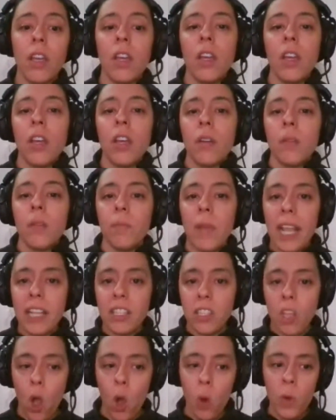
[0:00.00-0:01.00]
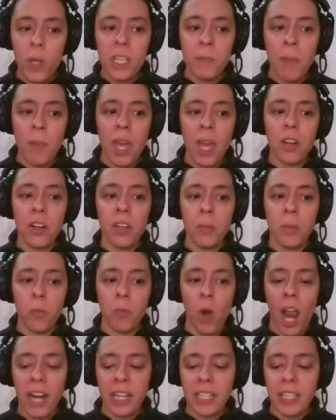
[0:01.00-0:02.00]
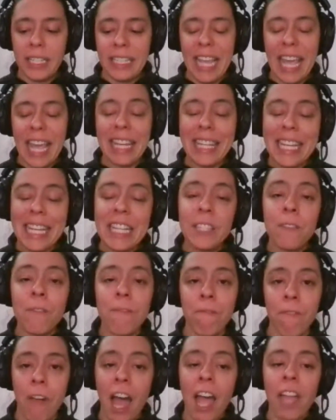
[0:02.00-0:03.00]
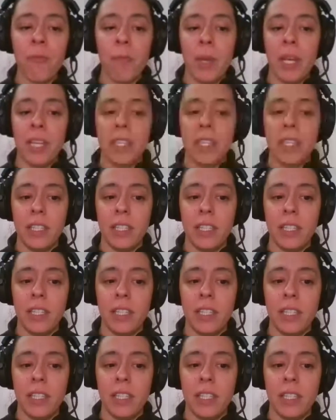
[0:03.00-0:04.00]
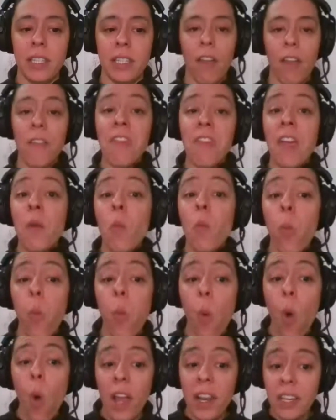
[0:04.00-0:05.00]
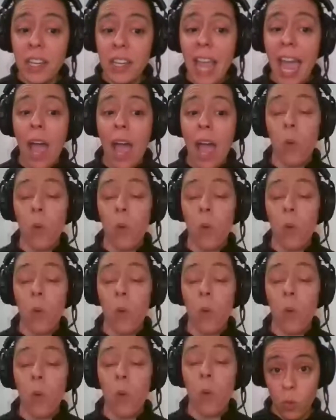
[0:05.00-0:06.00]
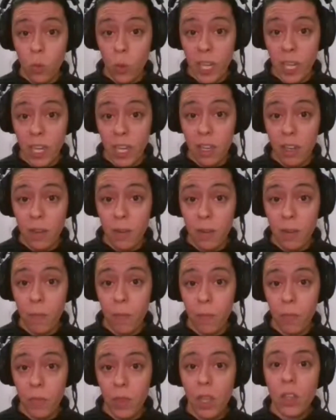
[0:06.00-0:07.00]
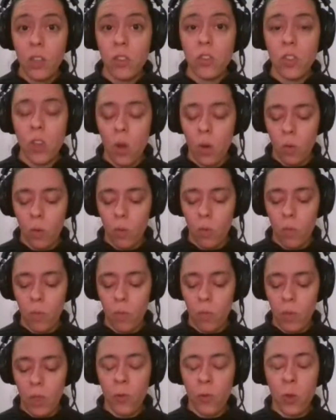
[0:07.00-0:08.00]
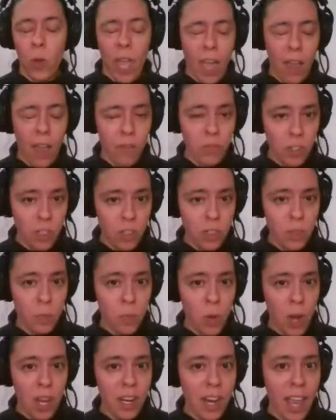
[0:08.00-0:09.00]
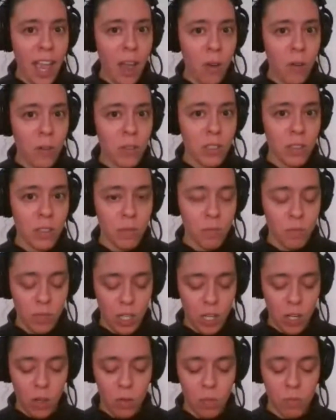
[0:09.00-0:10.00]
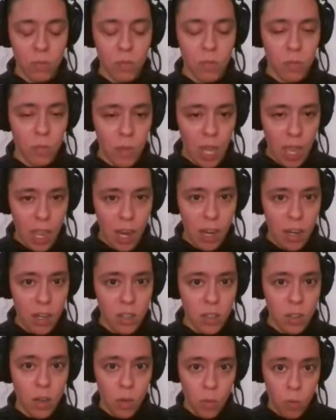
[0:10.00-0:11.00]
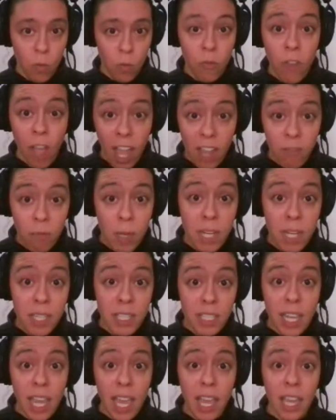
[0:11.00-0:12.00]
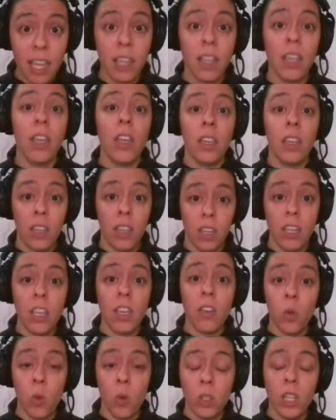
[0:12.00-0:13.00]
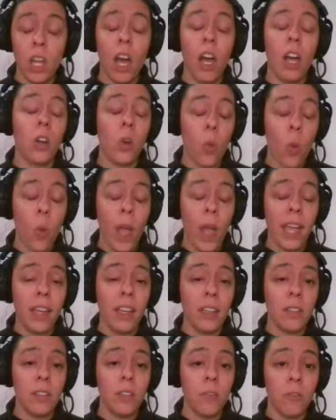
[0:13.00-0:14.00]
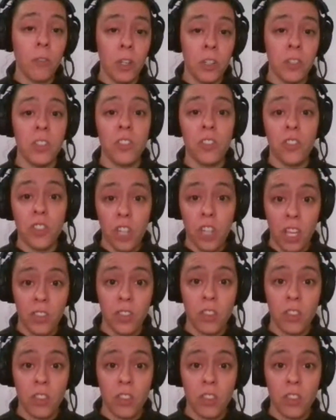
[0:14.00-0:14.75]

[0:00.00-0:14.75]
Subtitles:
It's always better to practice at least 5 minutes a day than 1 hour once a week. So if you have to spread it out, and 5 minutes a day can get you a long way versus just,